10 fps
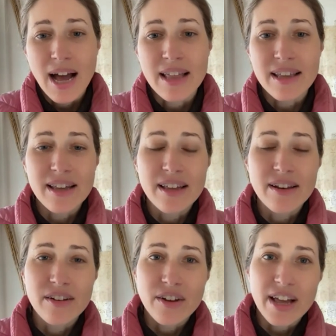And
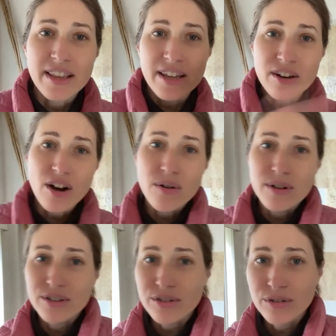then go
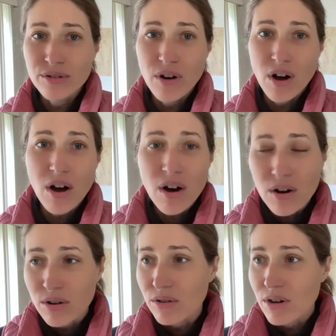into,
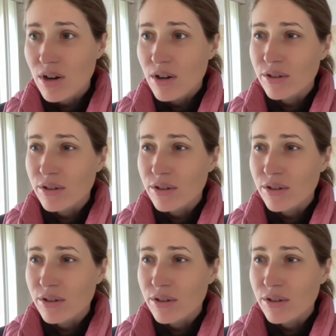oh,